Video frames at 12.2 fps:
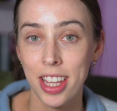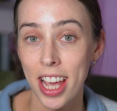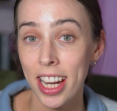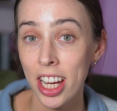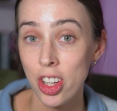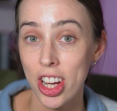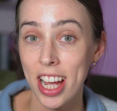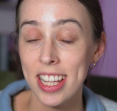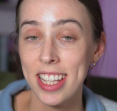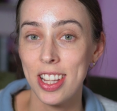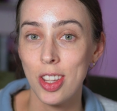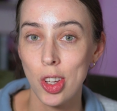The
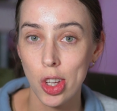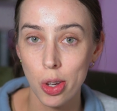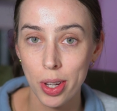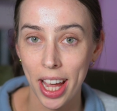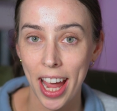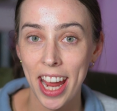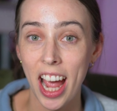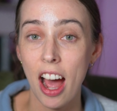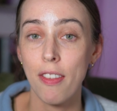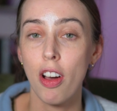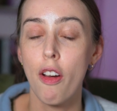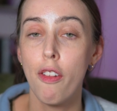NHS in the UK
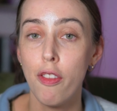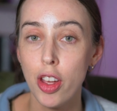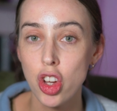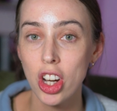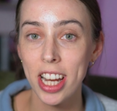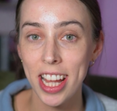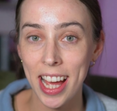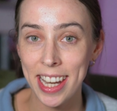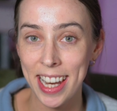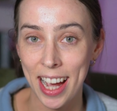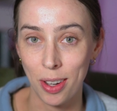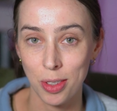have officially
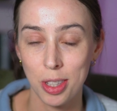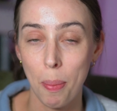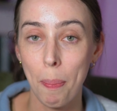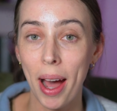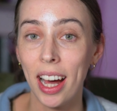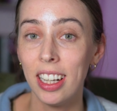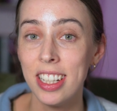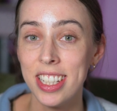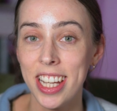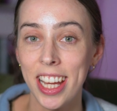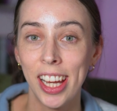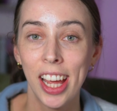announced that
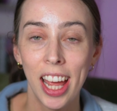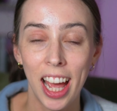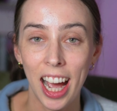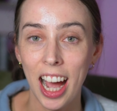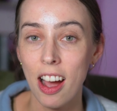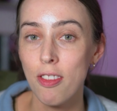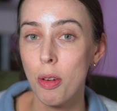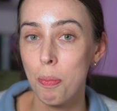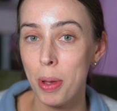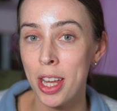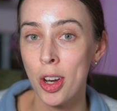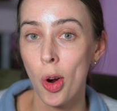Palantir have
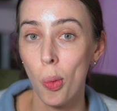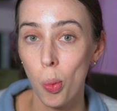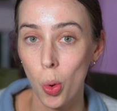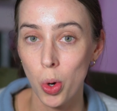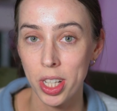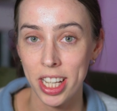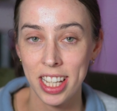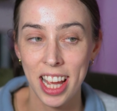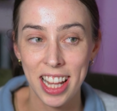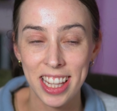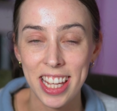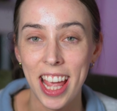been awarded
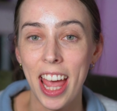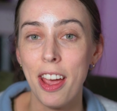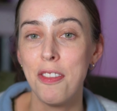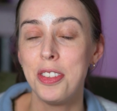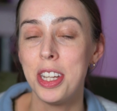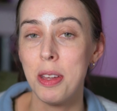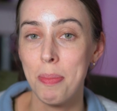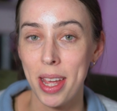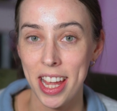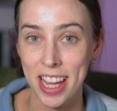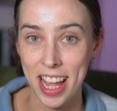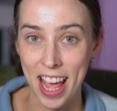the
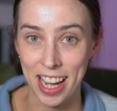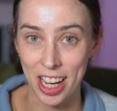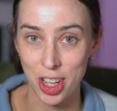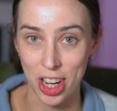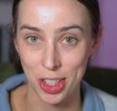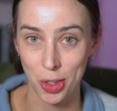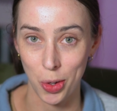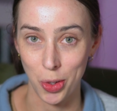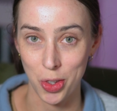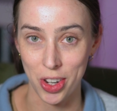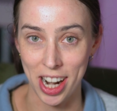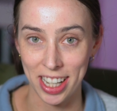FDP NHS
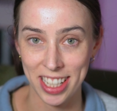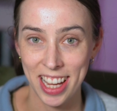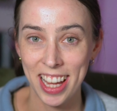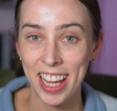contract.